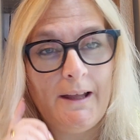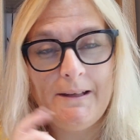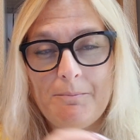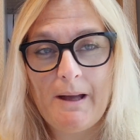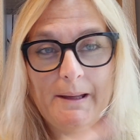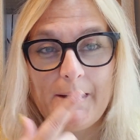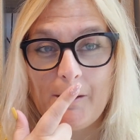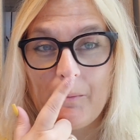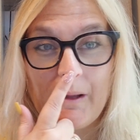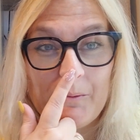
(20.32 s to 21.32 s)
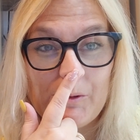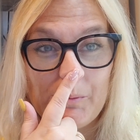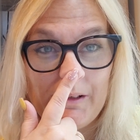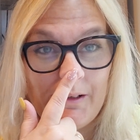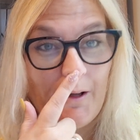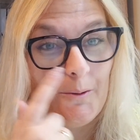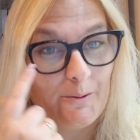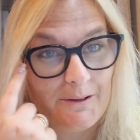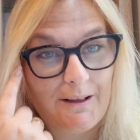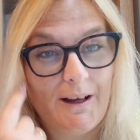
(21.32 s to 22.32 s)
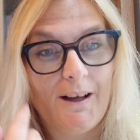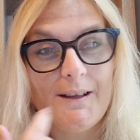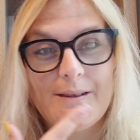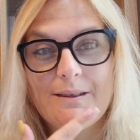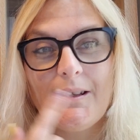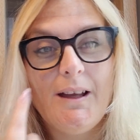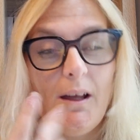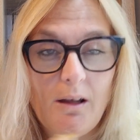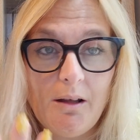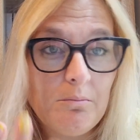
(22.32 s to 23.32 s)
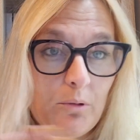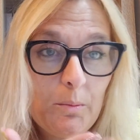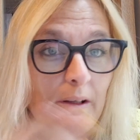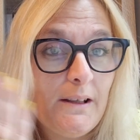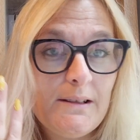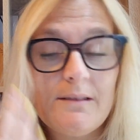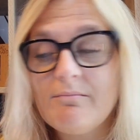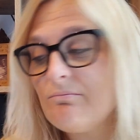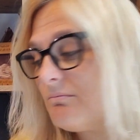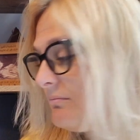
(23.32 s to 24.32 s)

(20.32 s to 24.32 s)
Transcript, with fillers: any makeup that was on my nose eyes and probably eaten